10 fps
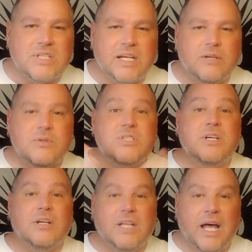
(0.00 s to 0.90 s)
I don't share
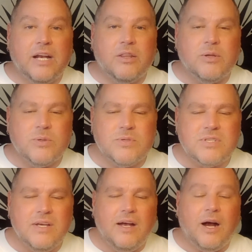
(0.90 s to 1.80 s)
a lot of those
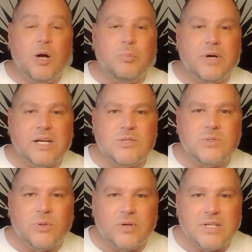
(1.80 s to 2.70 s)
heartbreak
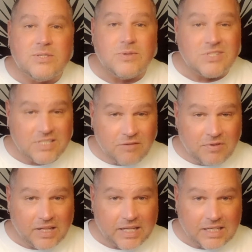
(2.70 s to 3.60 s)
stories, so it's
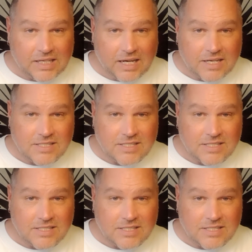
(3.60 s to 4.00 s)
definitely not to